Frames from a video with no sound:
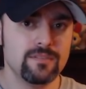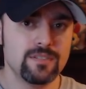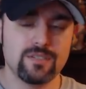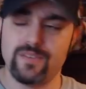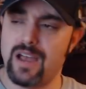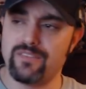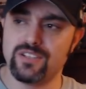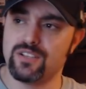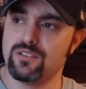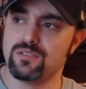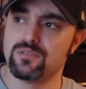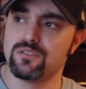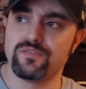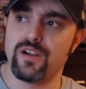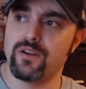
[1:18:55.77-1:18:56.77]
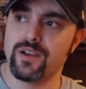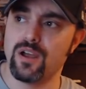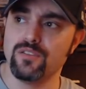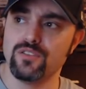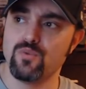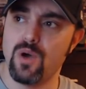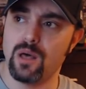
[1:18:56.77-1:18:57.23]
Survivor Series was very
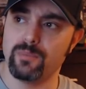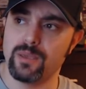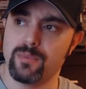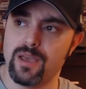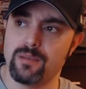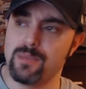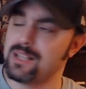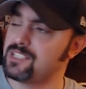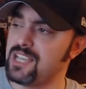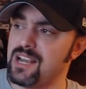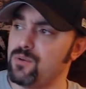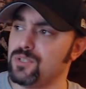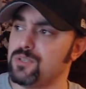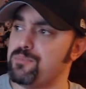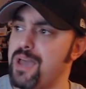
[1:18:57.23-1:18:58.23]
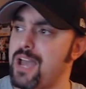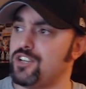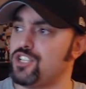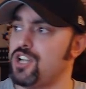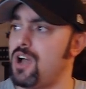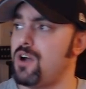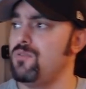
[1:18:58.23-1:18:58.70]
underwhelming, man. not saying it was a bad
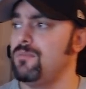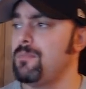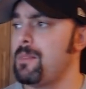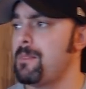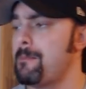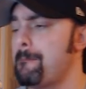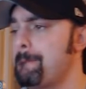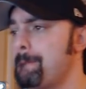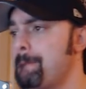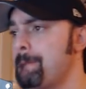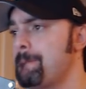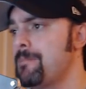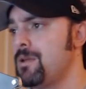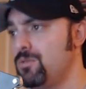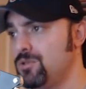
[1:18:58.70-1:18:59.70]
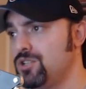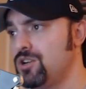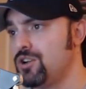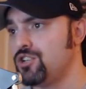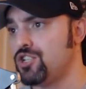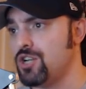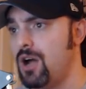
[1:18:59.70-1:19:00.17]
show. It was a
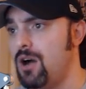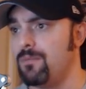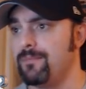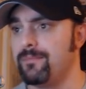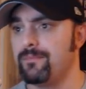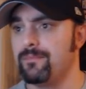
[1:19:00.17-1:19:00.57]
good show.